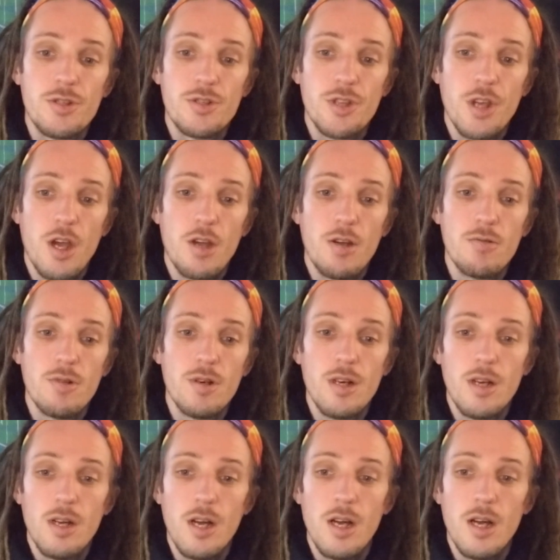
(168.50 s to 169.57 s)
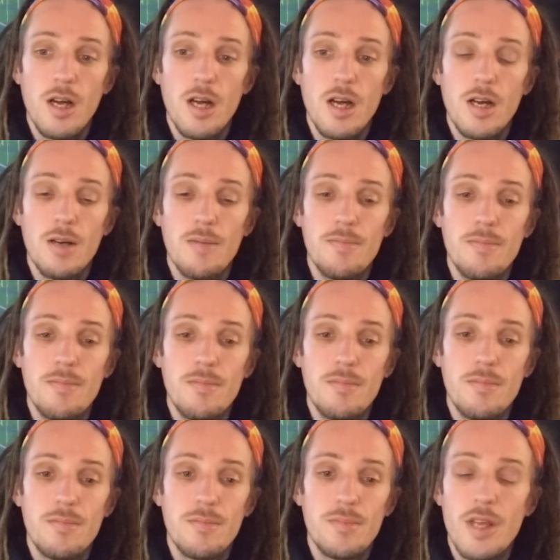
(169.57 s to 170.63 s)
so
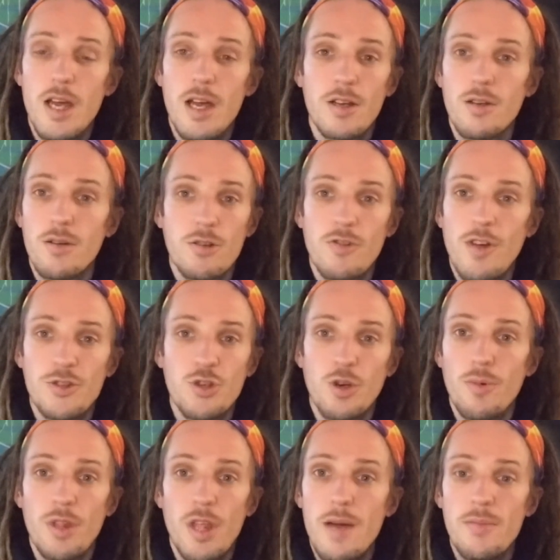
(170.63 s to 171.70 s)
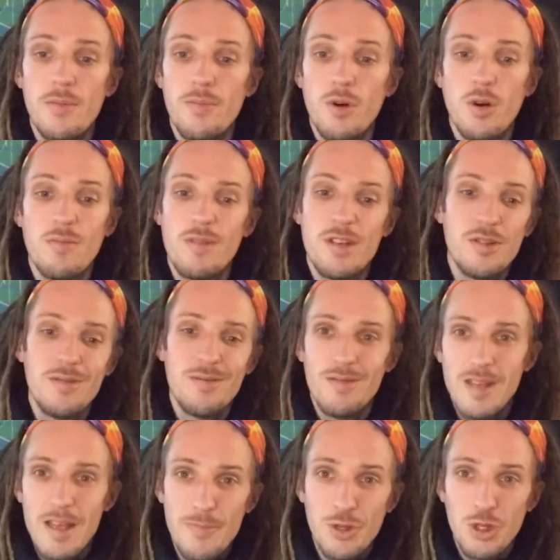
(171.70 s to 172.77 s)
yeah, cracked on with them, but
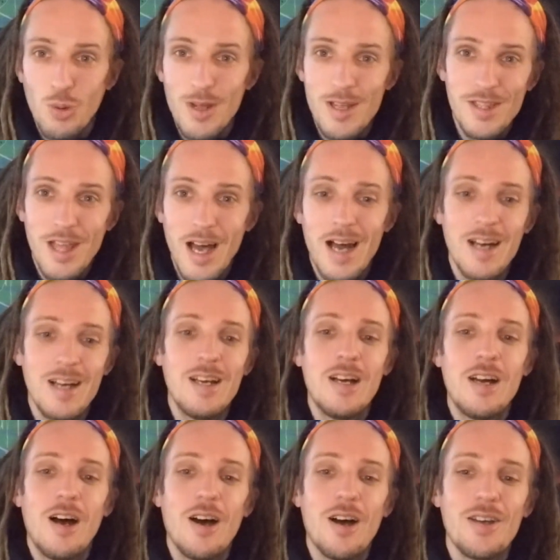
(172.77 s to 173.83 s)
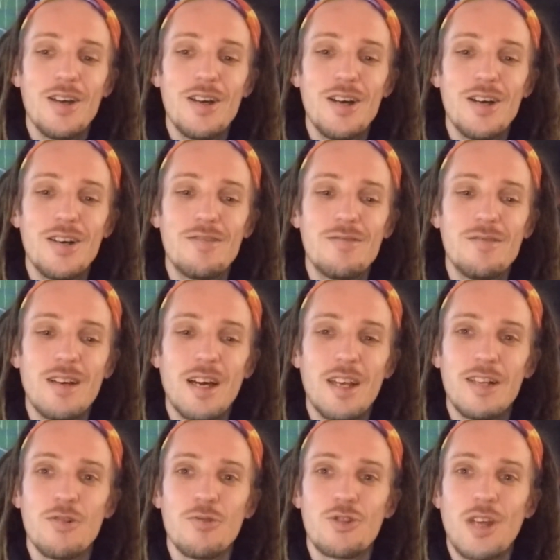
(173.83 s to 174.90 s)
in between that, I
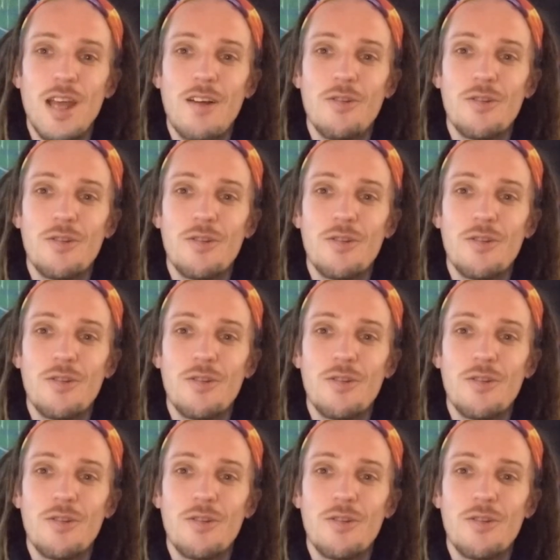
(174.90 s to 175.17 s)
had a little scour on